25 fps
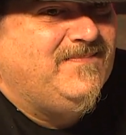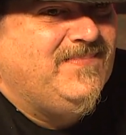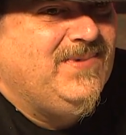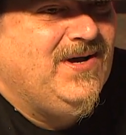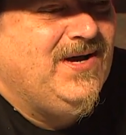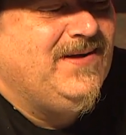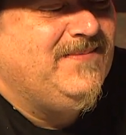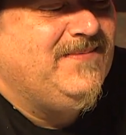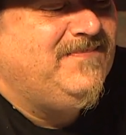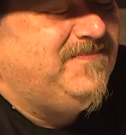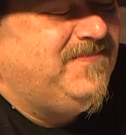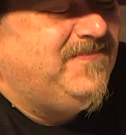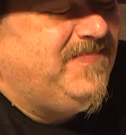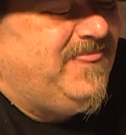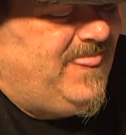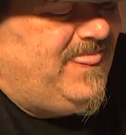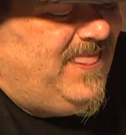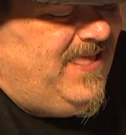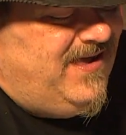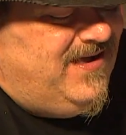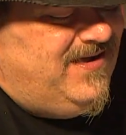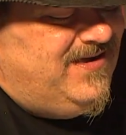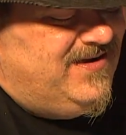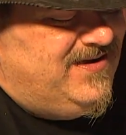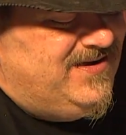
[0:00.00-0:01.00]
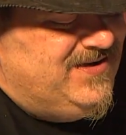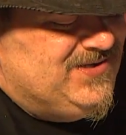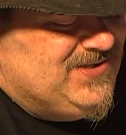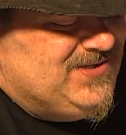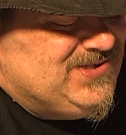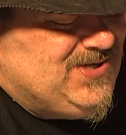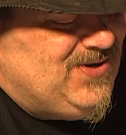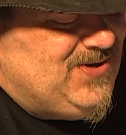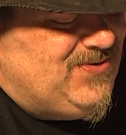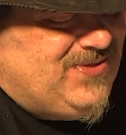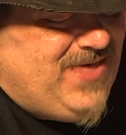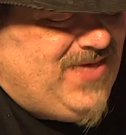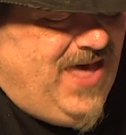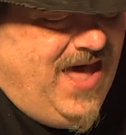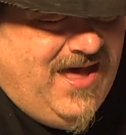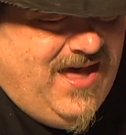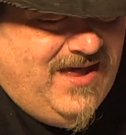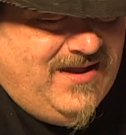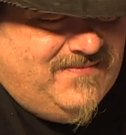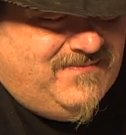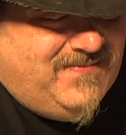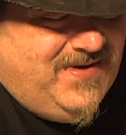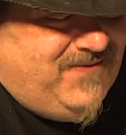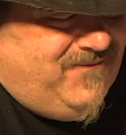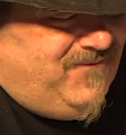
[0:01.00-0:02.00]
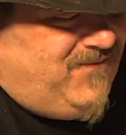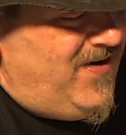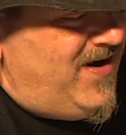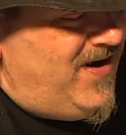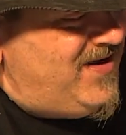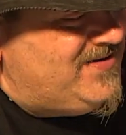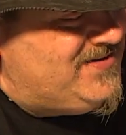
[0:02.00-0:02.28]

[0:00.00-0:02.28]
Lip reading: But, So that, my friends,